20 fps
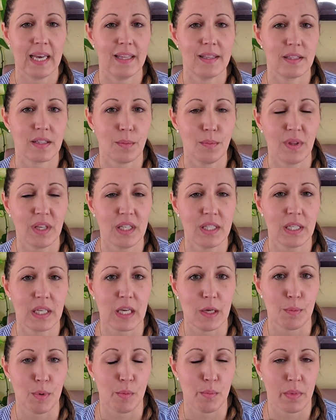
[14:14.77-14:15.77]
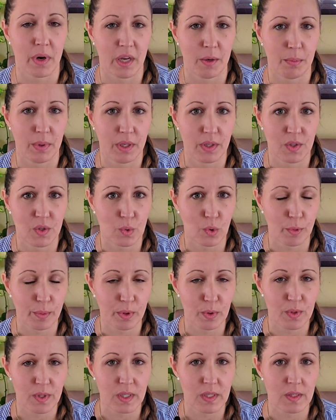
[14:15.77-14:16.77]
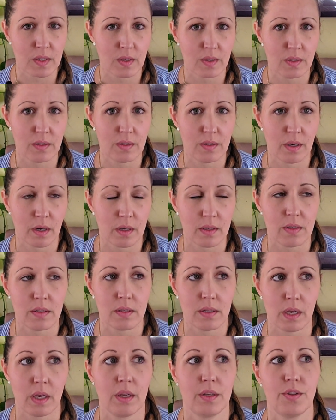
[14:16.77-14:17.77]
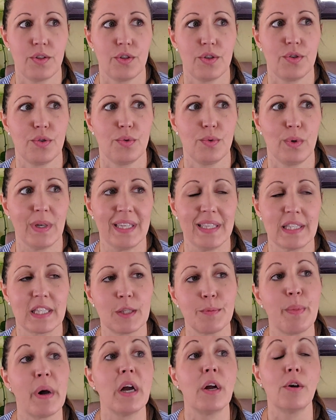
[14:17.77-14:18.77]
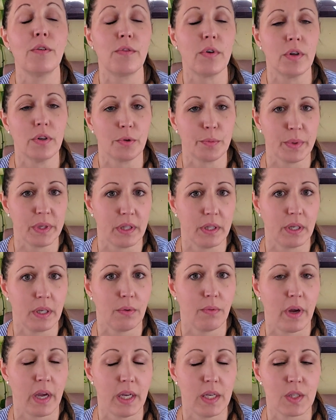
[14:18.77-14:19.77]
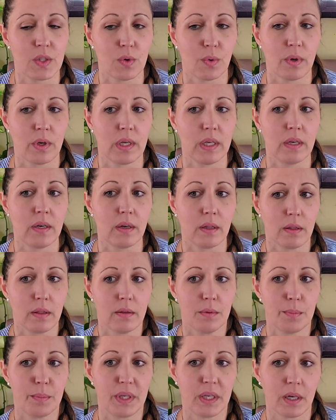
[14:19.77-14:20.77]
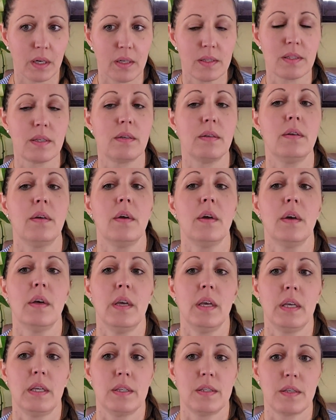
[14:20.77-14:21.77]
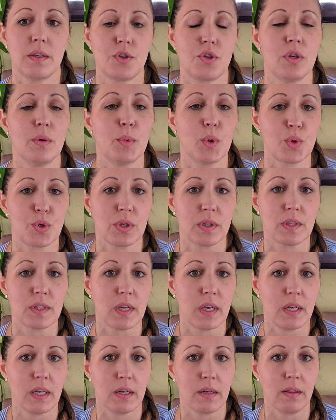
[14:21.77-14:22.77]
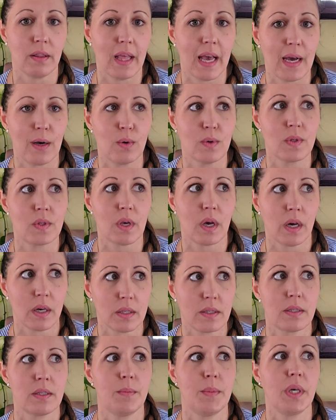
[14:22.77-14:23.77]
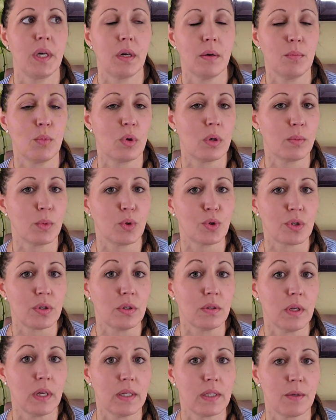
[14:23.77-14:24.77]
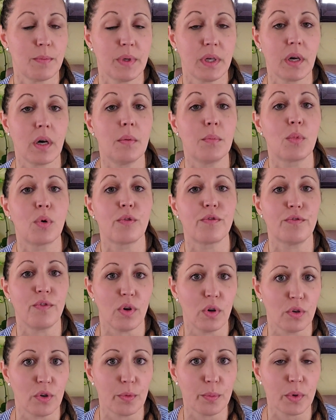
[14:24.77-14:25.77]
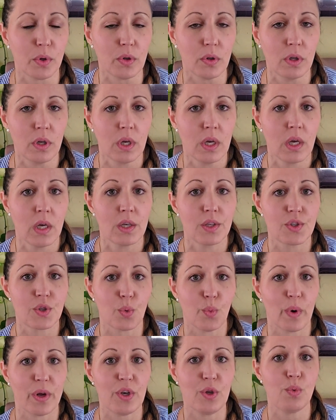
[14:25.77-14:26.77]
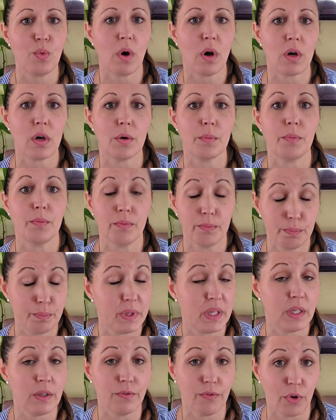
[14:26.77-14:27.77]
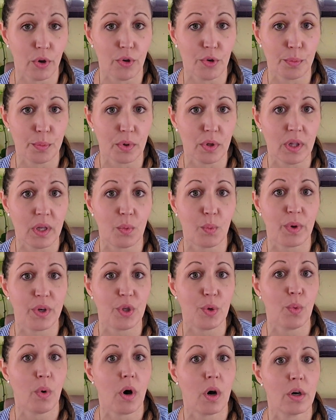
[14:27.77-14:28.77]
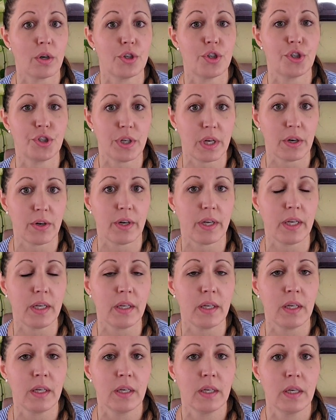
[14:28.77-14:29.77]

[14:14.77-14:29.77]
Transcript: And something to keep in mind because Scorpio season does tend to inspire vulnerability, right? So it, it because it is such an emotional sign, it allows us to become more emotional and to become more vulnerable. So when you are being vulnerable and when you are sharing,